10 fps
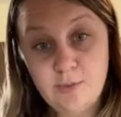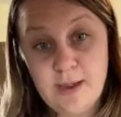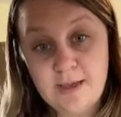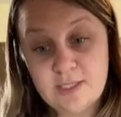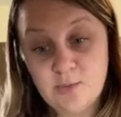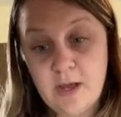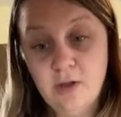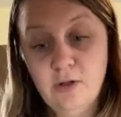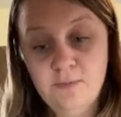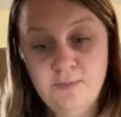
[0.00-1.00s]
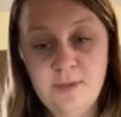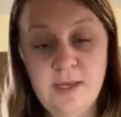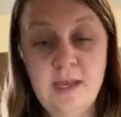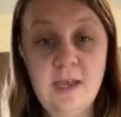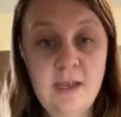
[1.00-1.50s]
the bag as well,
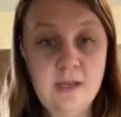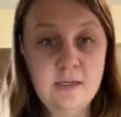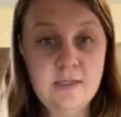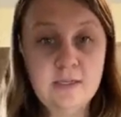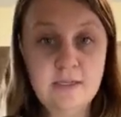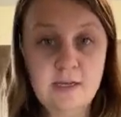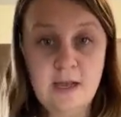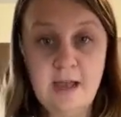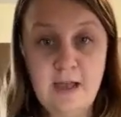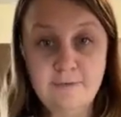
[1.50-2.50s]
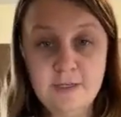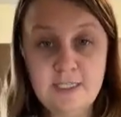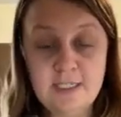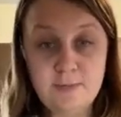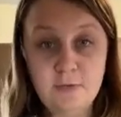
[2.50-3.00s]
and a 1/2
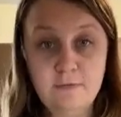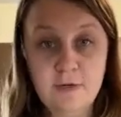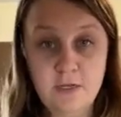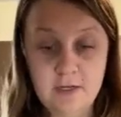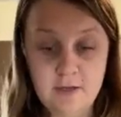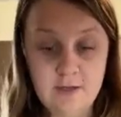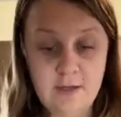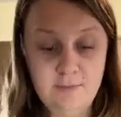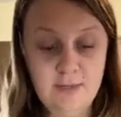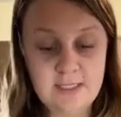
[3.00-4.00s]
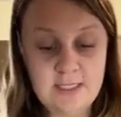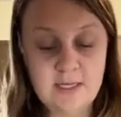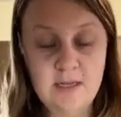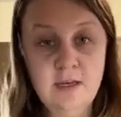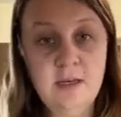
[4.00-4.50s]
teaspoon vanilla and mix
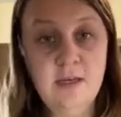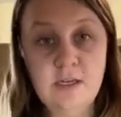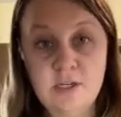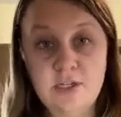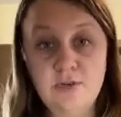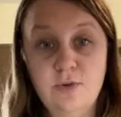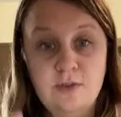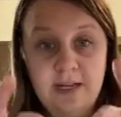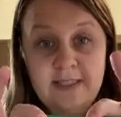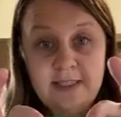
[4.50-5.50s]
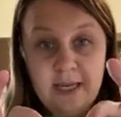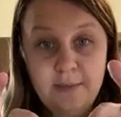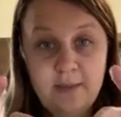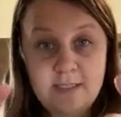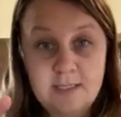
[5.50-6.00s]
it into that
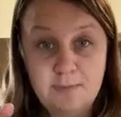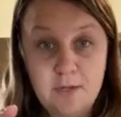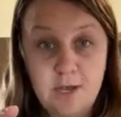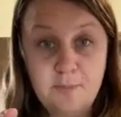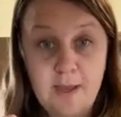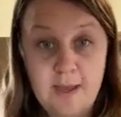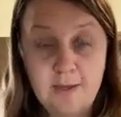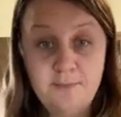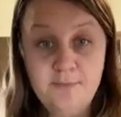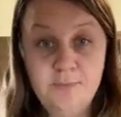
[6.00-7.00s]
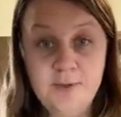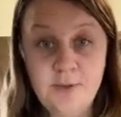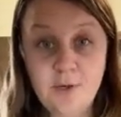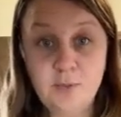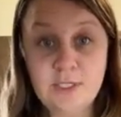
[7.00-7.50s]
same Ziploc bag.
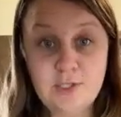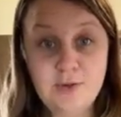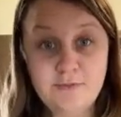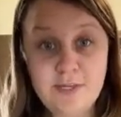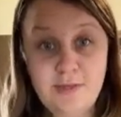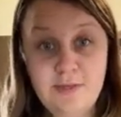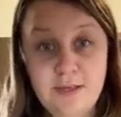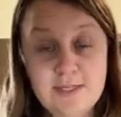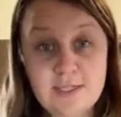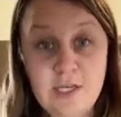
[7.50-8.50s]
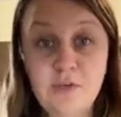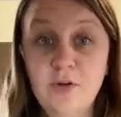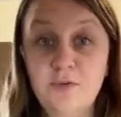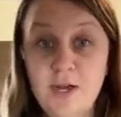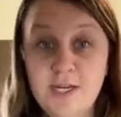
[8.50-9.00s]
Once you have done this, you
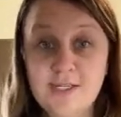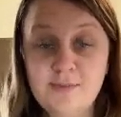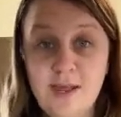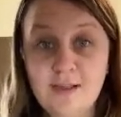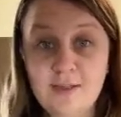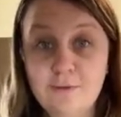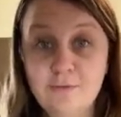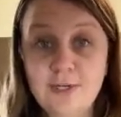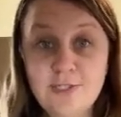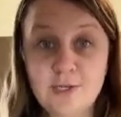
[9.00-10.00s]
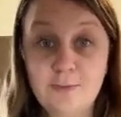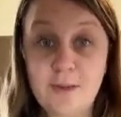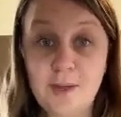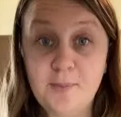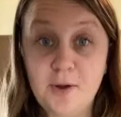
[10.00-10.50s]
are ready to make the freezer
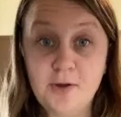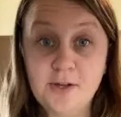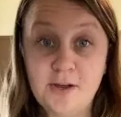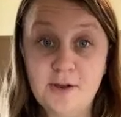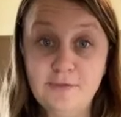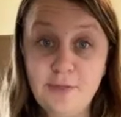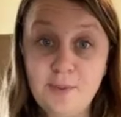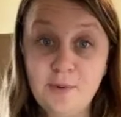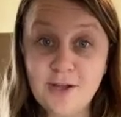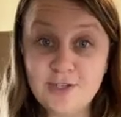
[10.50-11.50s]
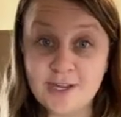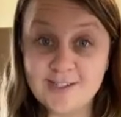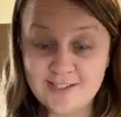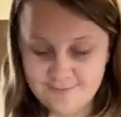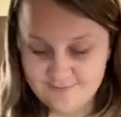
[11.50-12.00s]
bag part of the
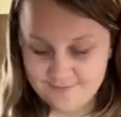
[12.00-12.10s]
project.